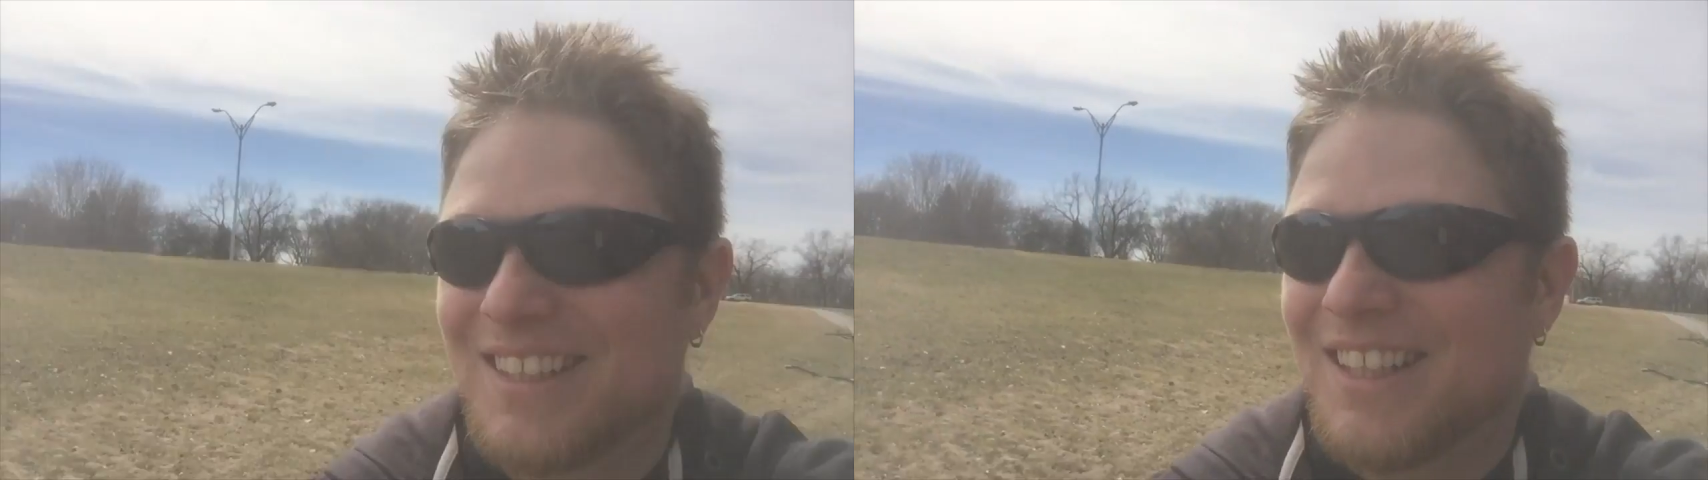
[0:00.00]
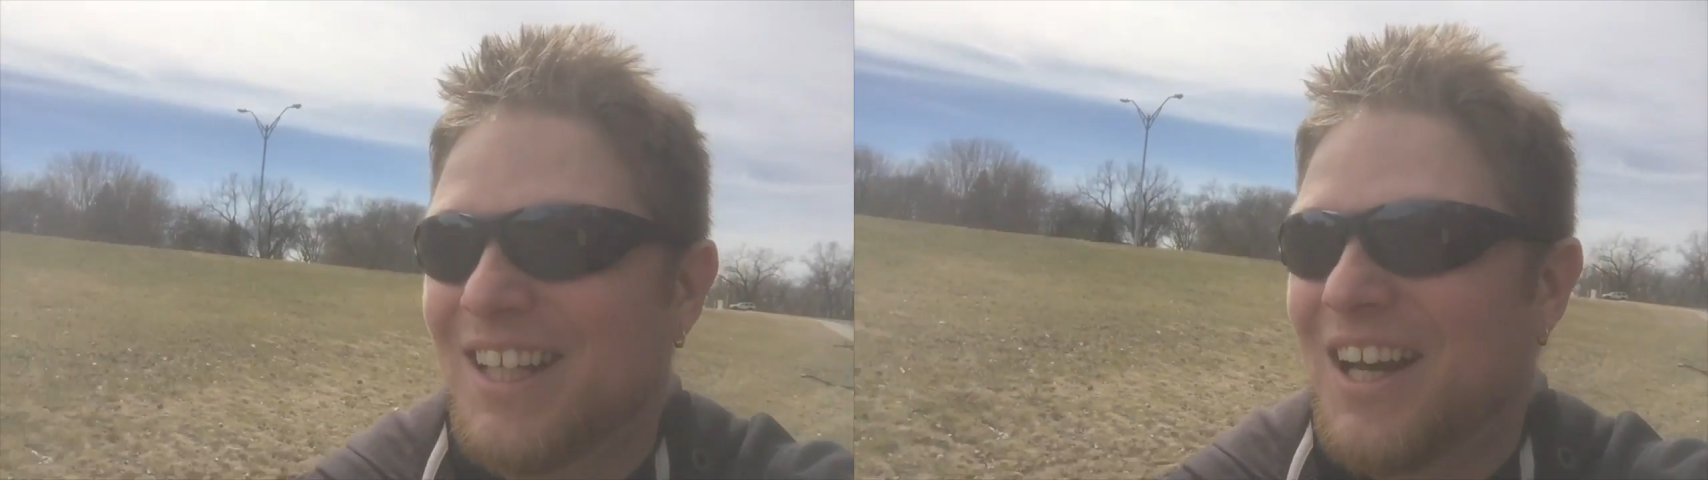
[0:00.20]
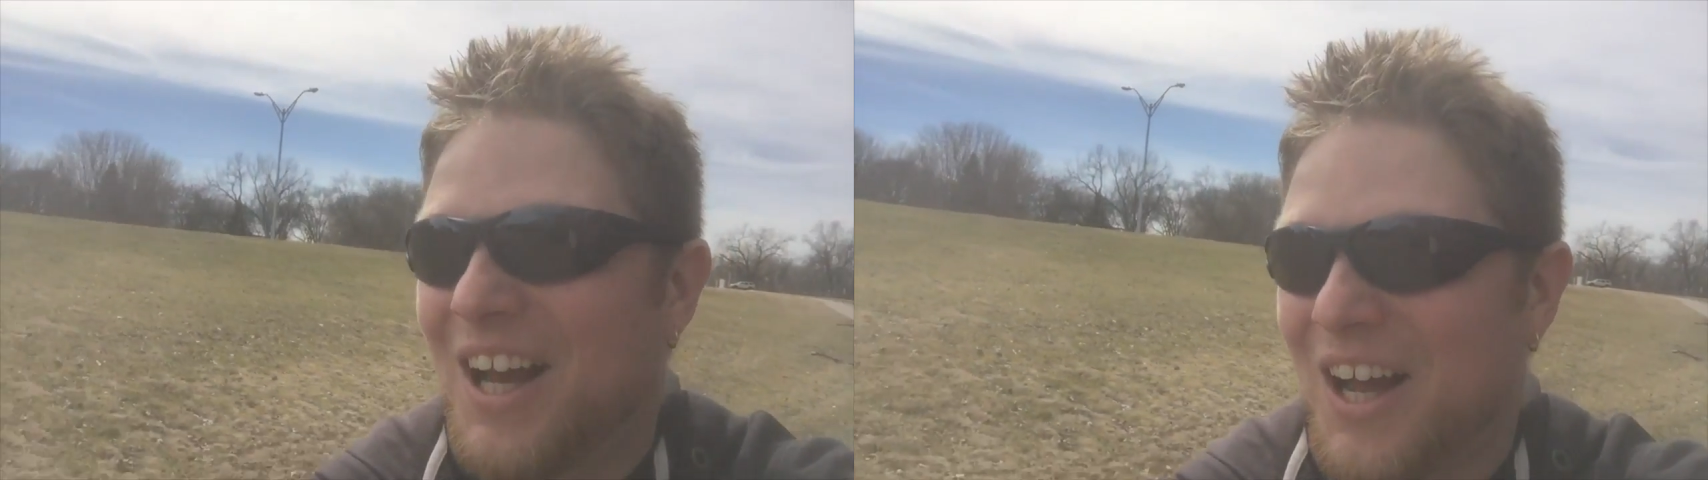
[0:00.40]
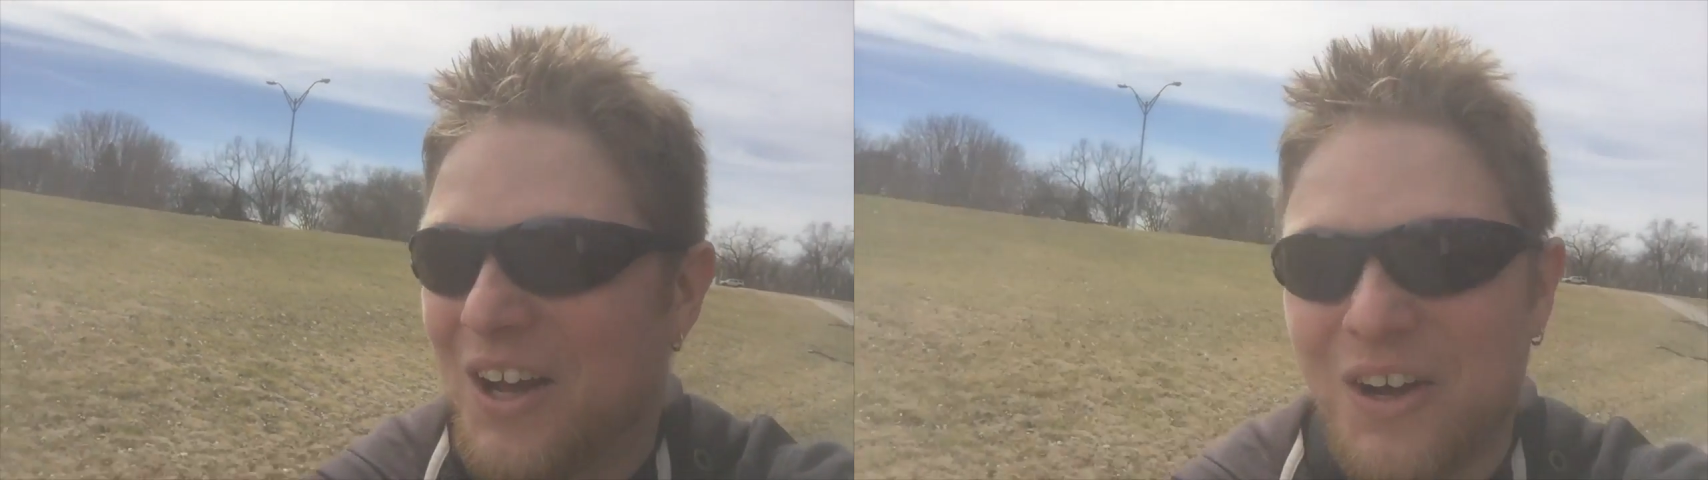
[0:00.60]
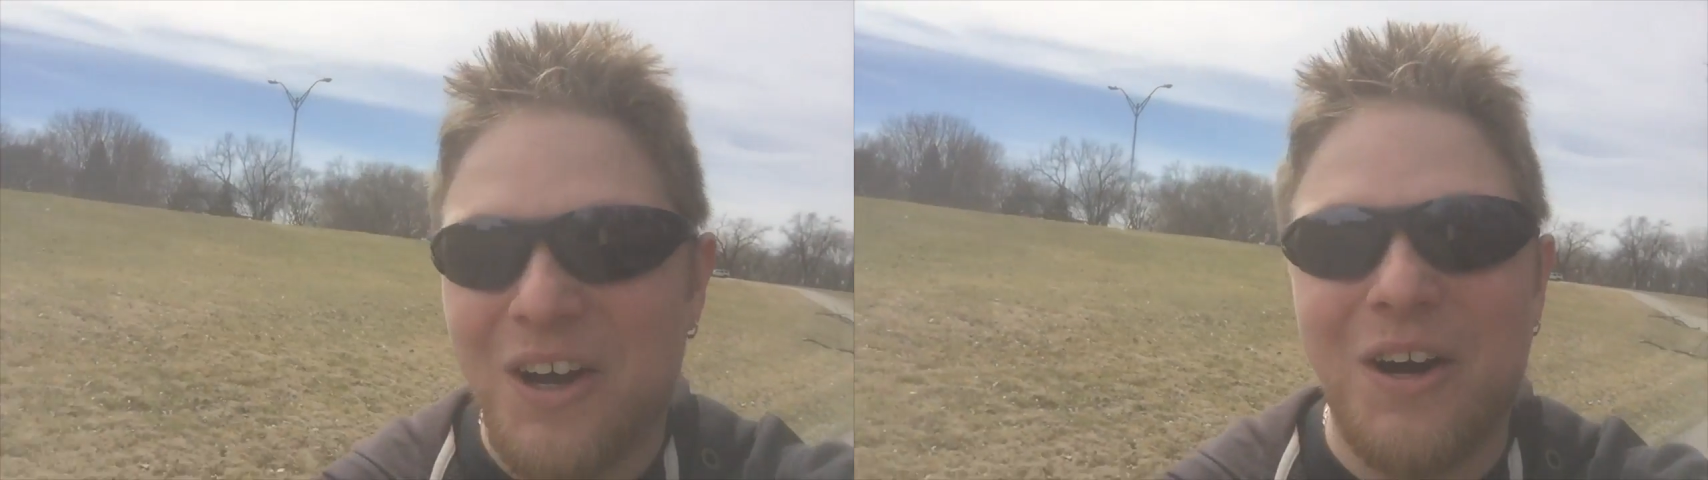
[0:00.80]

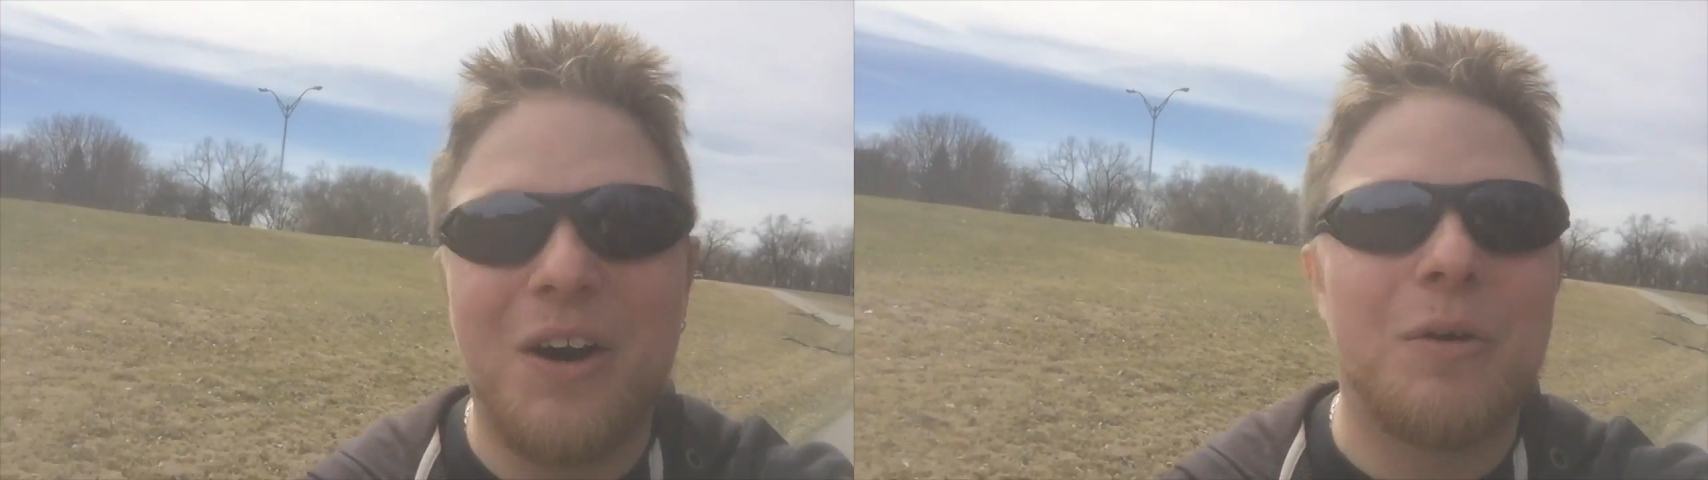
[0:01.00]
Oh,